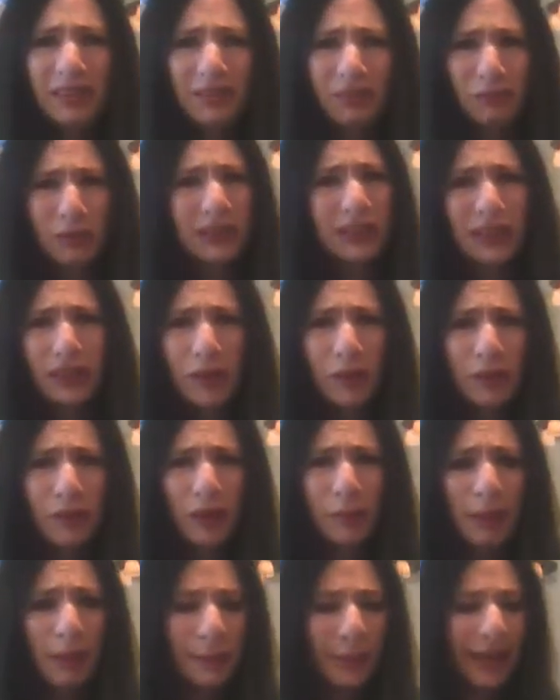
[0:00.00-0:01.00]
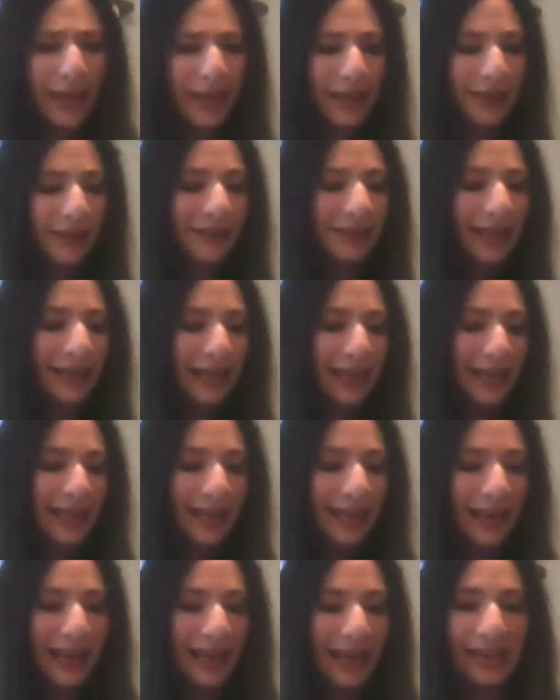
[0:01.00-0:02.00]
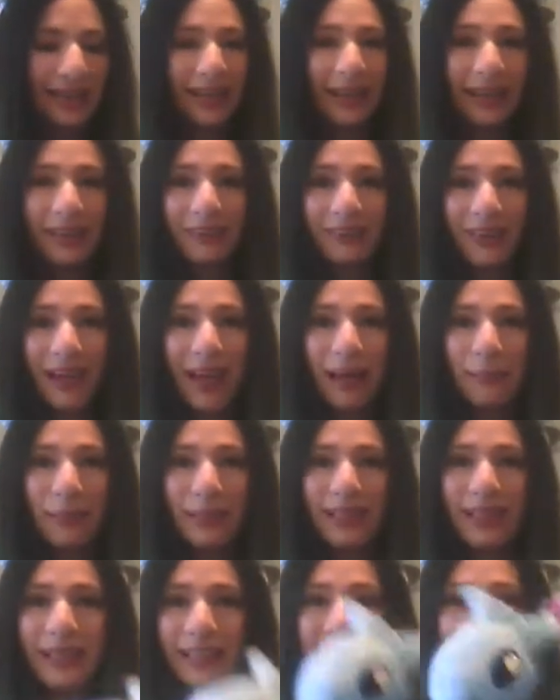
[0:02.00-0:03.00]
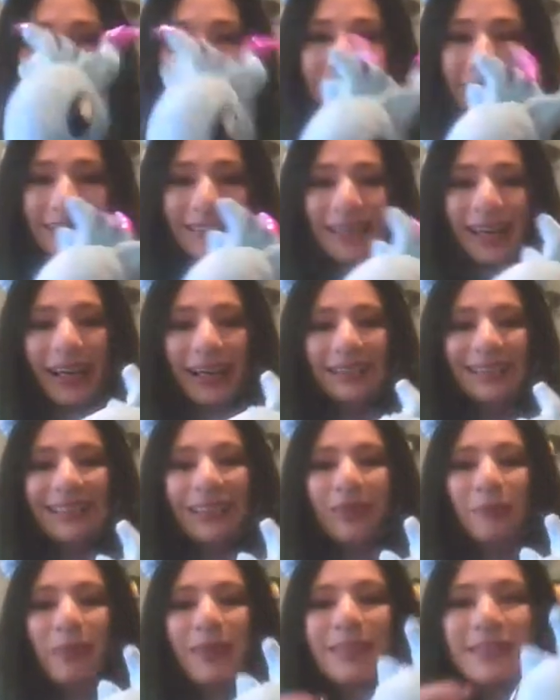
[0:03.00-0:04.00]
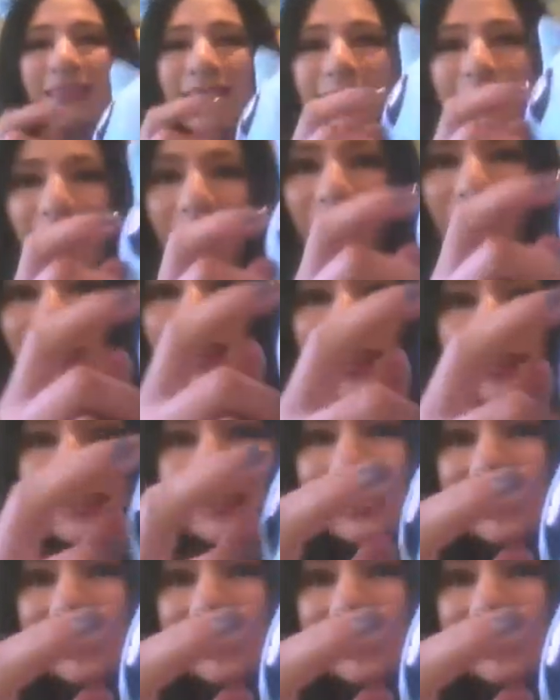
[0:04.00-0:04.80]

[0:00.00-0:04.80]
what's going on my bed? And I grab it, and it's this guy. So basically, if you can